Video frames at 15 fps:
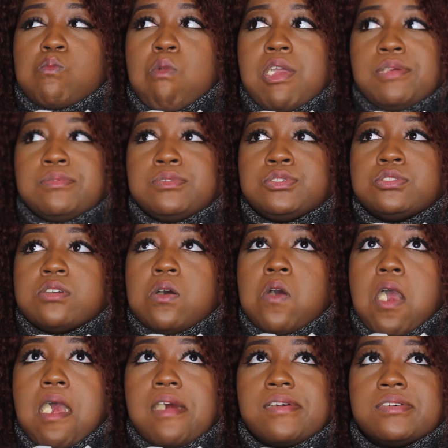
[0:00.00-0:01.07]
it was so
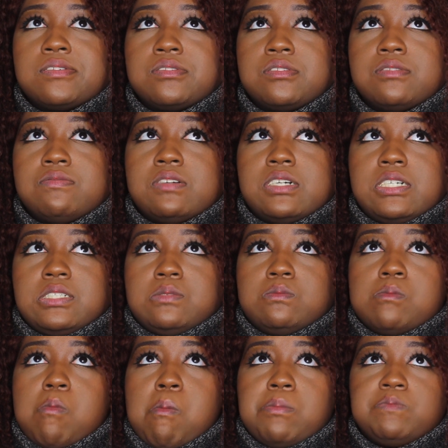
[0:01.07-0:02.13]
hard to
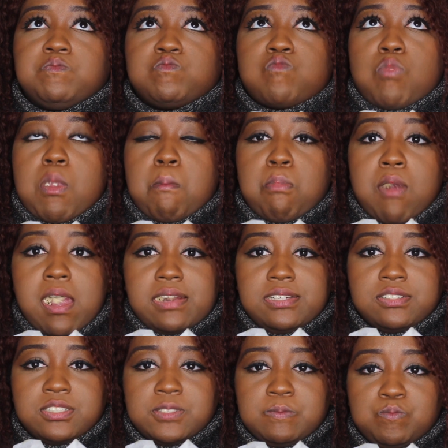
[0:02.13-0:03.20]
find
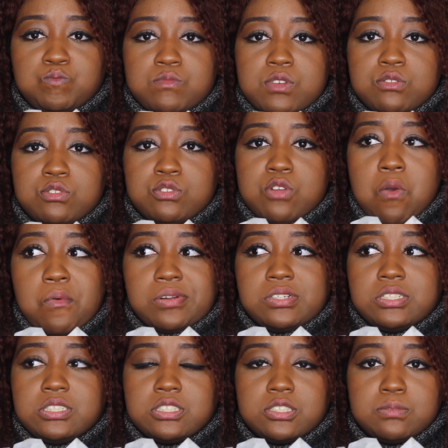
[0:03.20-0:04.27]
pricing to know what
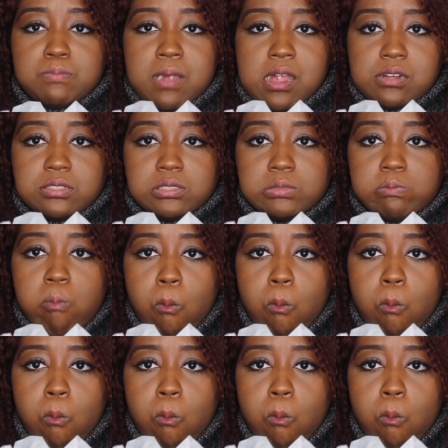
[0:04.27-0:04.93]
to expect